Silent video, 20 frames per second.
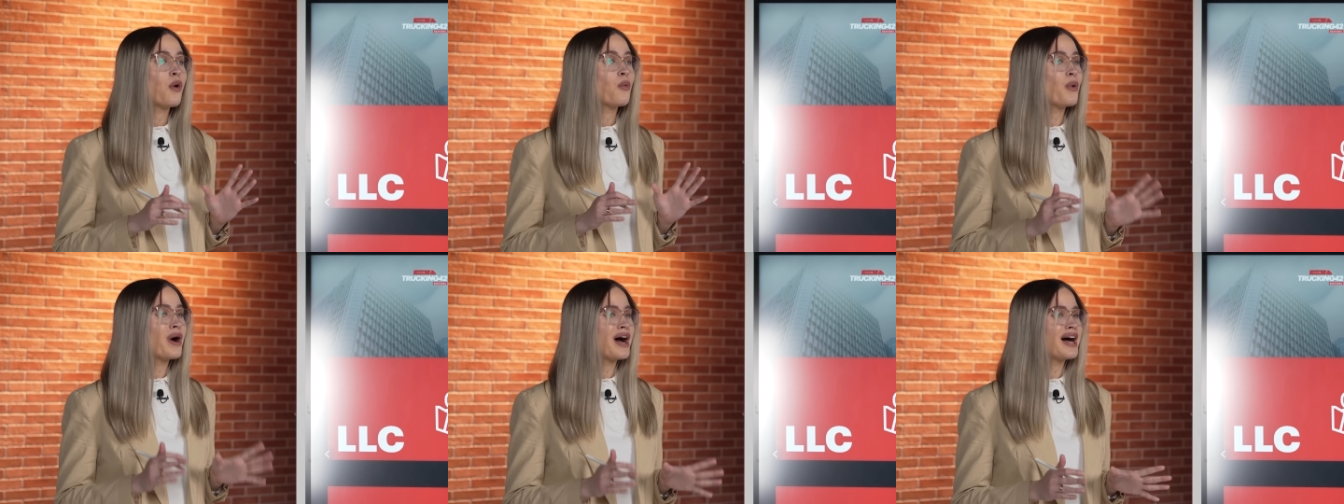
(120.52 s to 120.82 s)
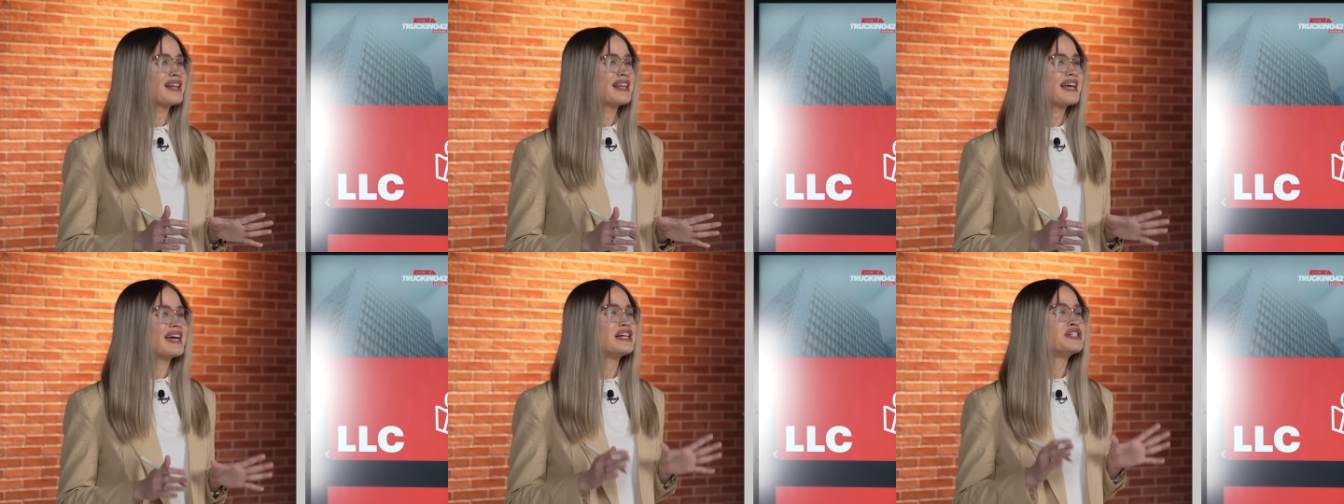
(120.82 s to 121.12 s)

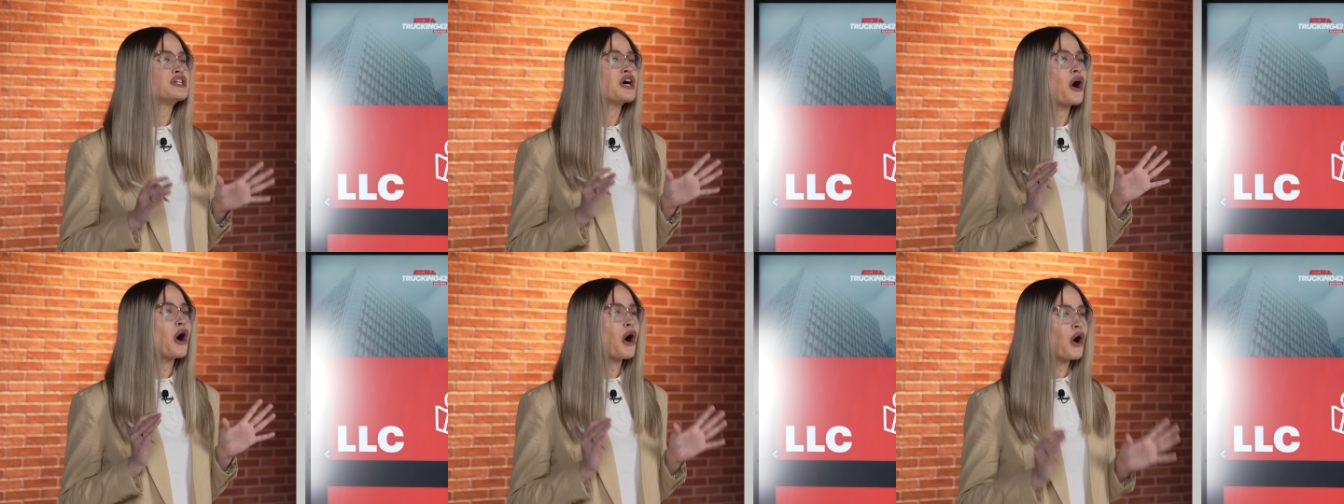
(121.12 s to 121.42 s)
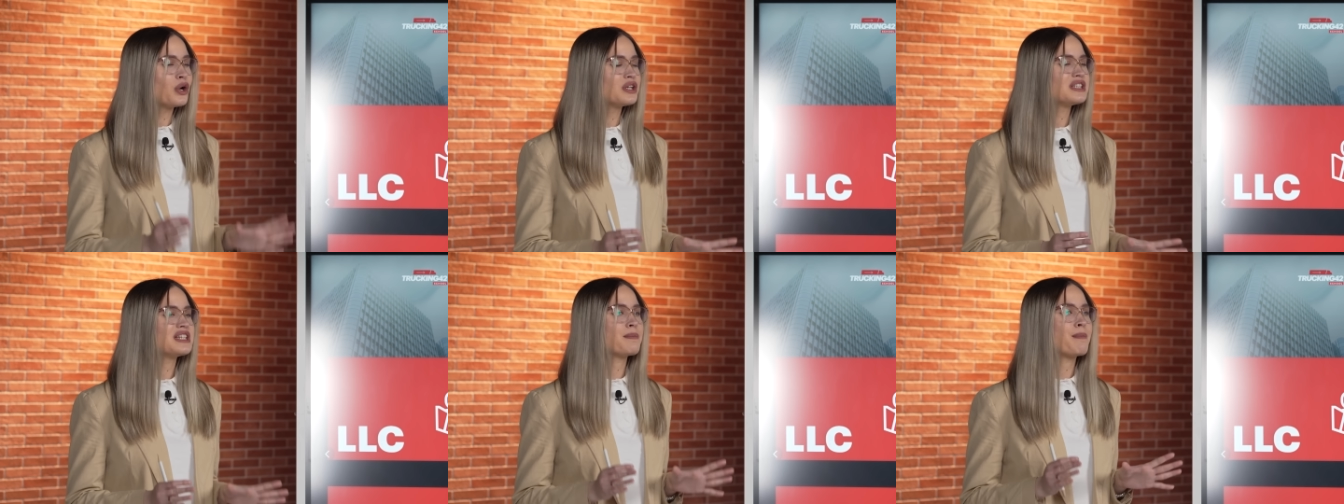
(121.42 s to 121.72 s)
Well, it
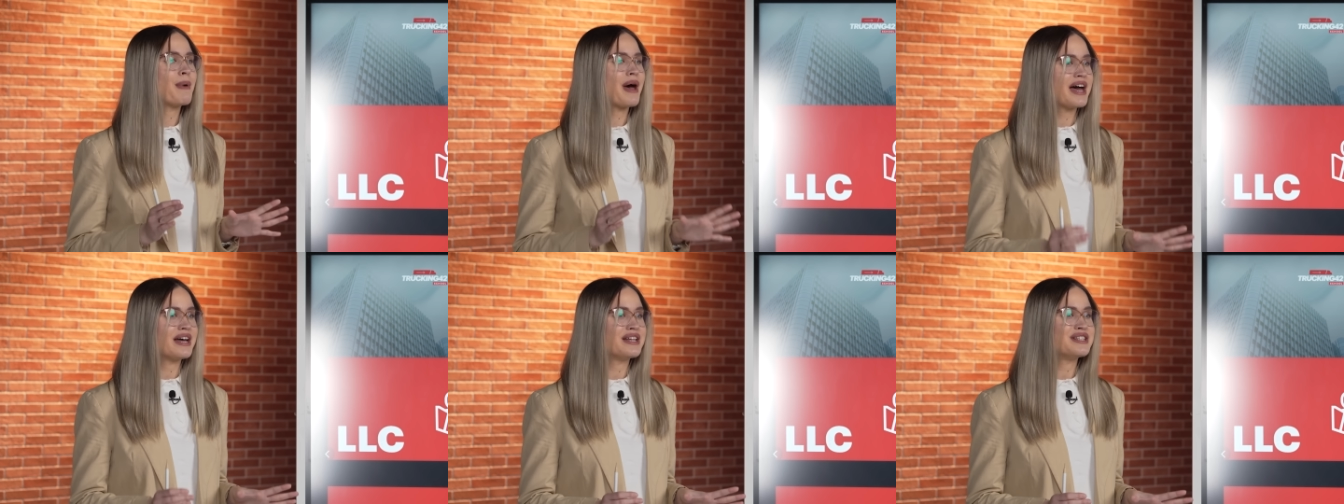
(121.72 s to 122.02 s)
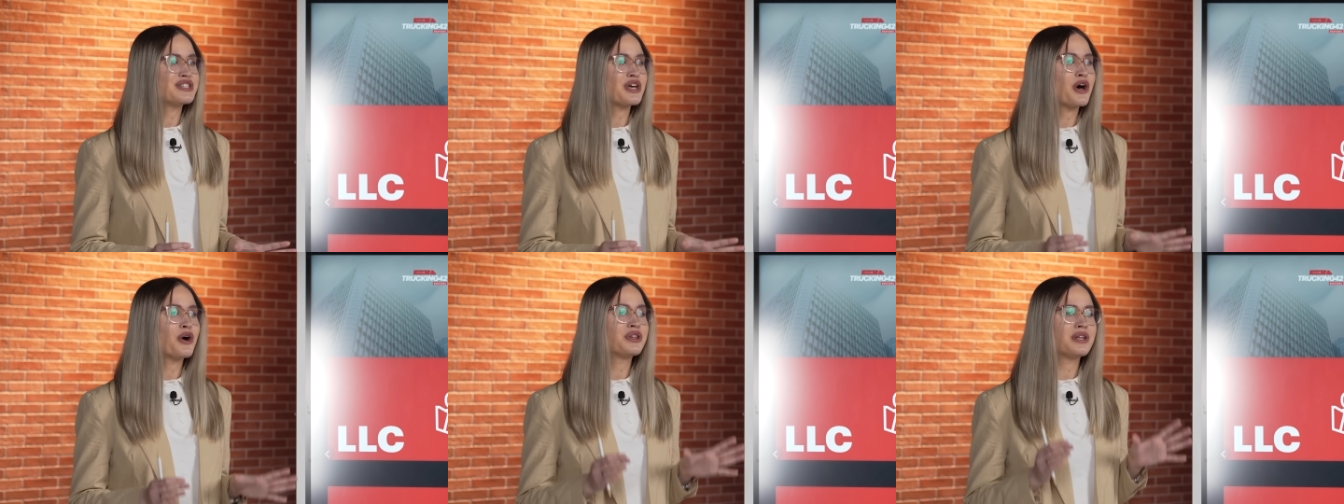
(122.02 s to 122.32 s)
all
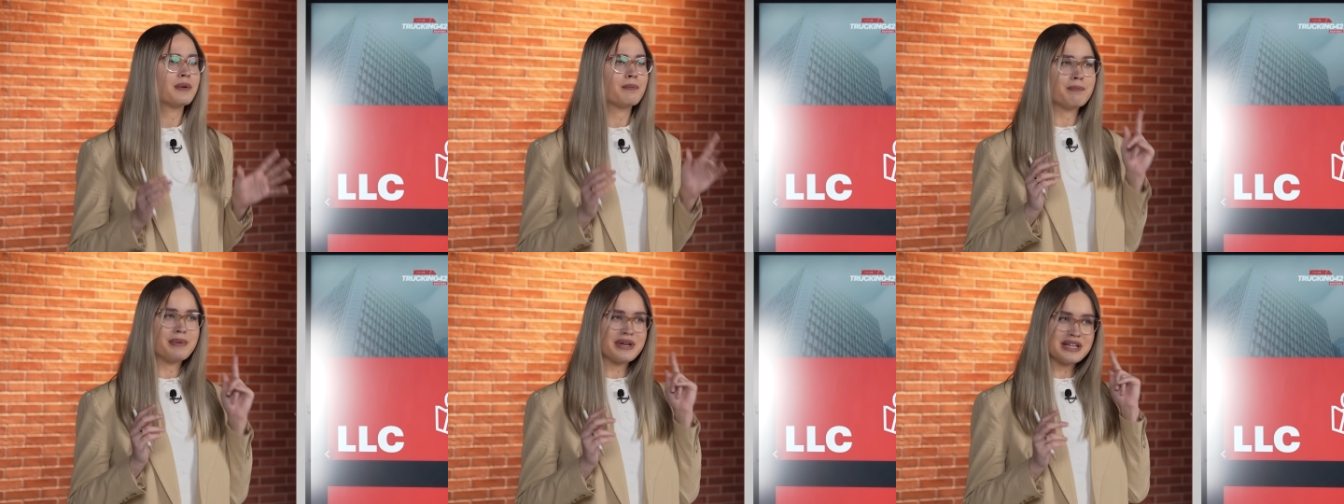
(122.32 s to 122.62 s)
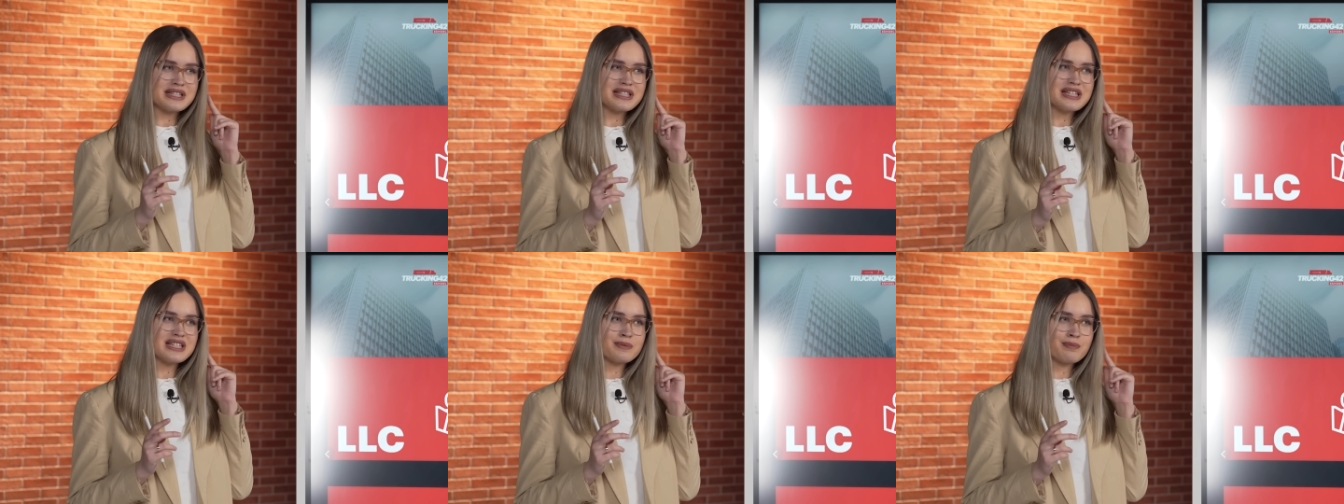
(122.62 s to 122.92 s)
depends on the
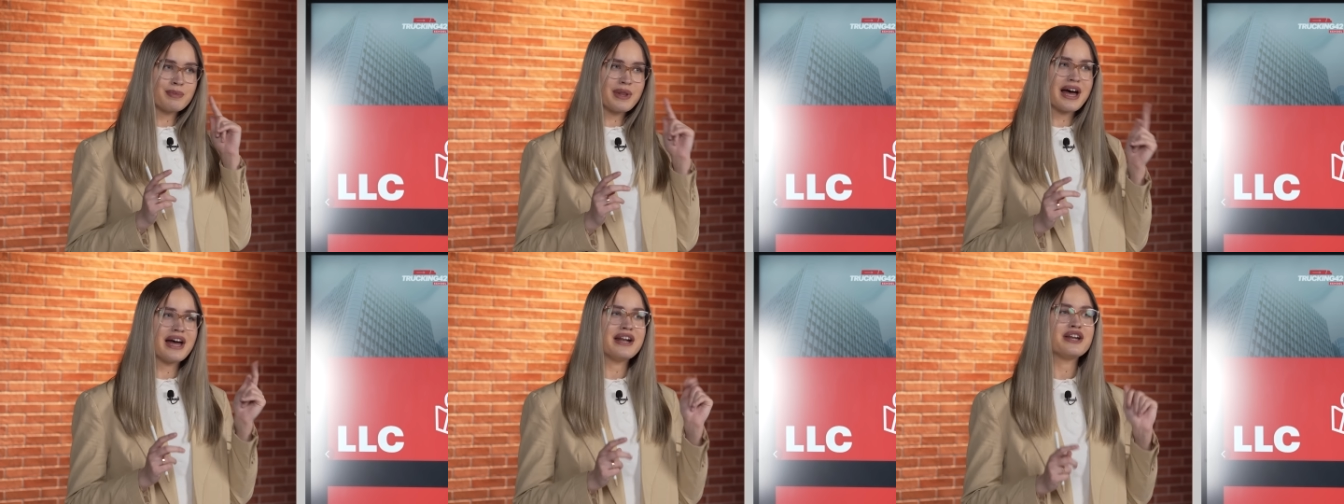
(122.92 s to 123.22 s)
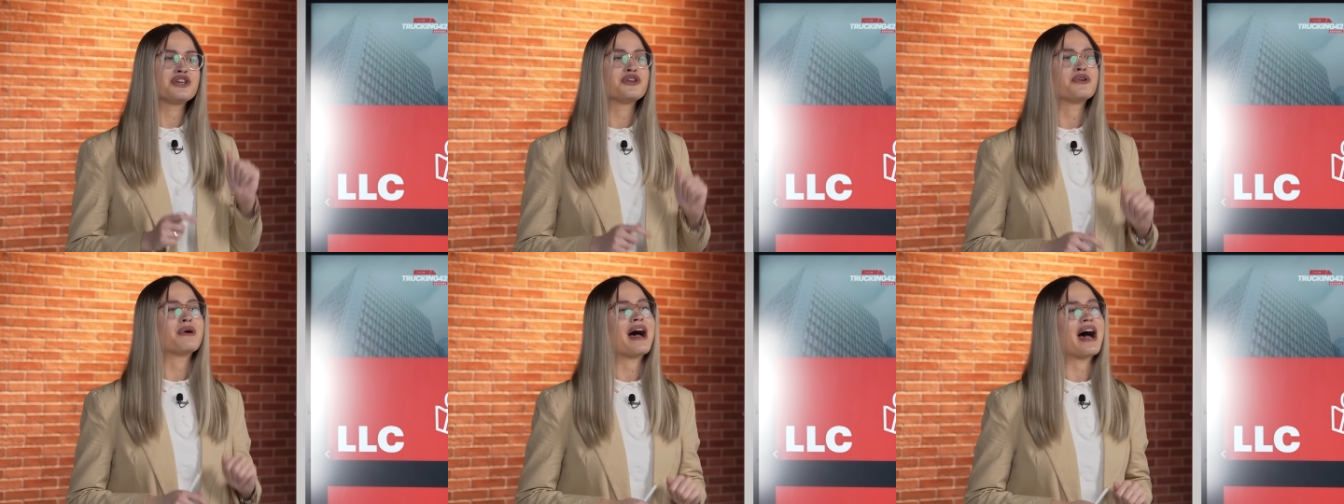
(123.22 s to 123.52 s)
business
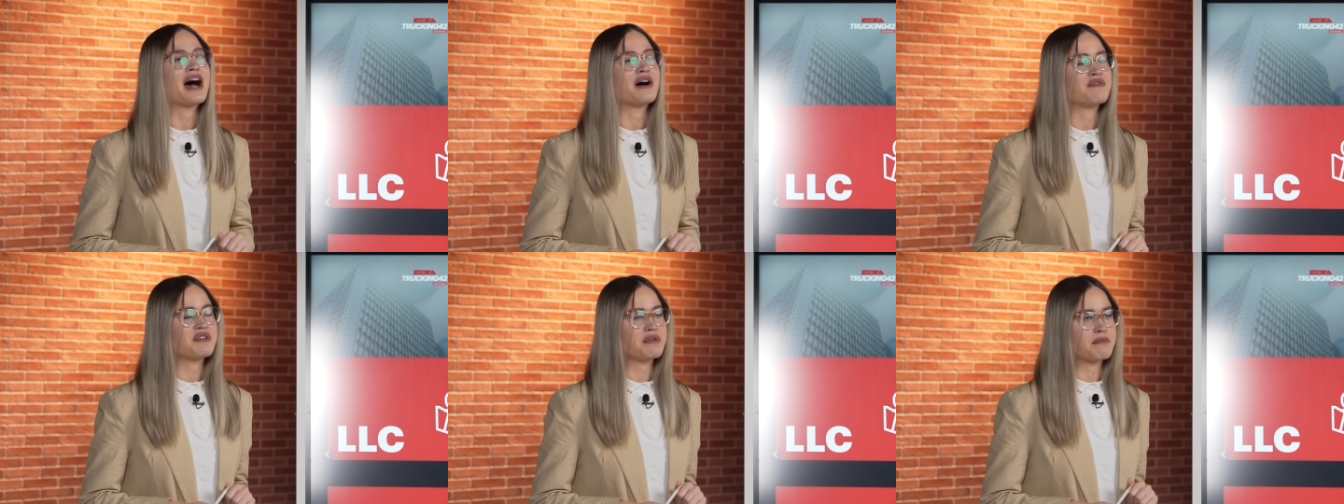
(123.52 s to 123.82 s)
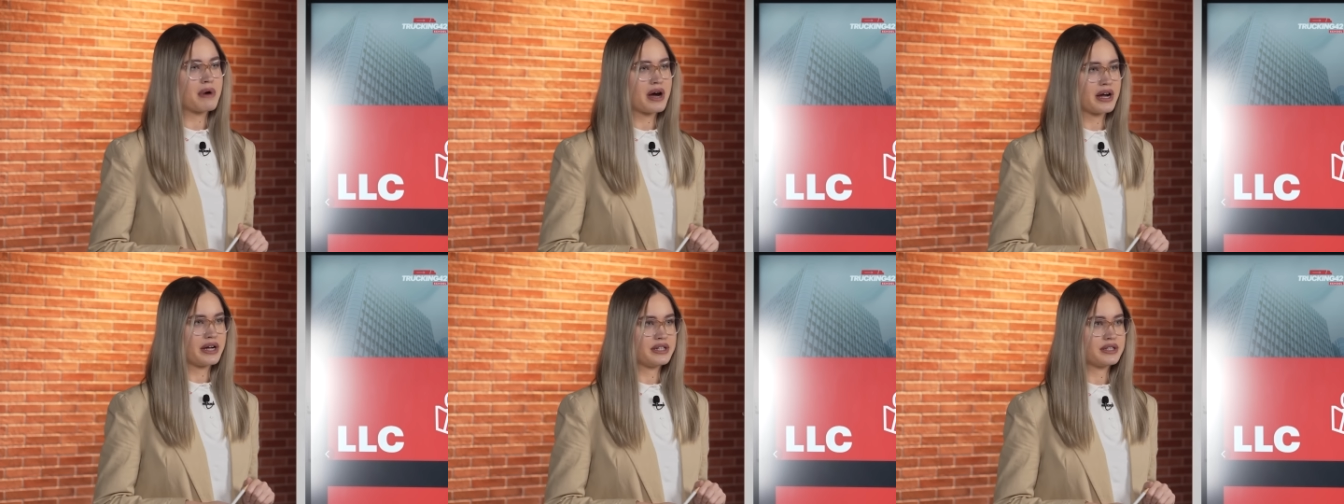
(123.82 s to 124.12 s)
plan you have in
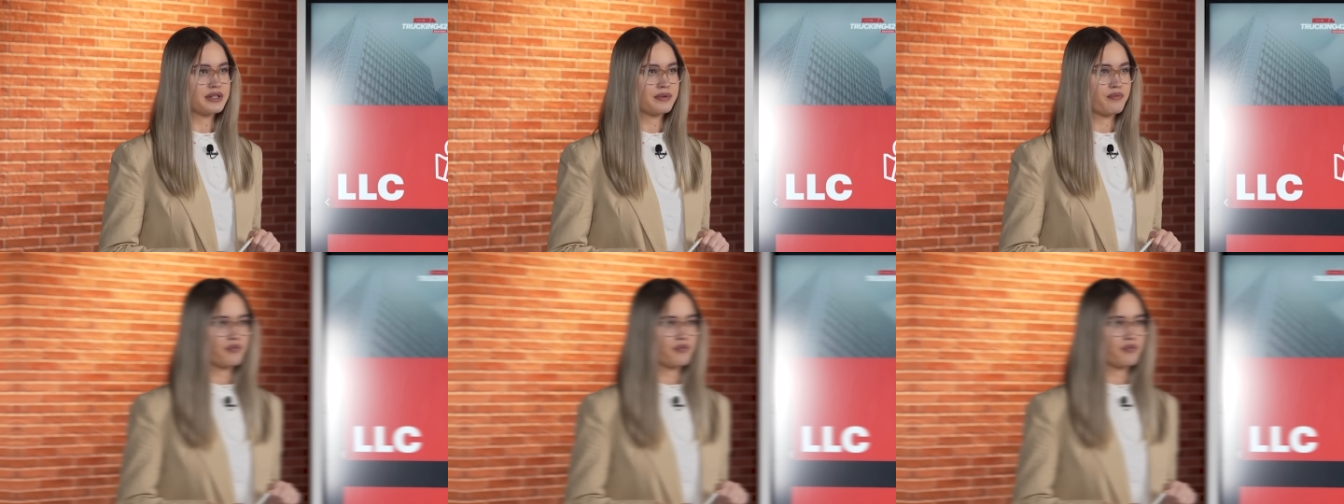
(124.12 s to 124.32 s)
mind.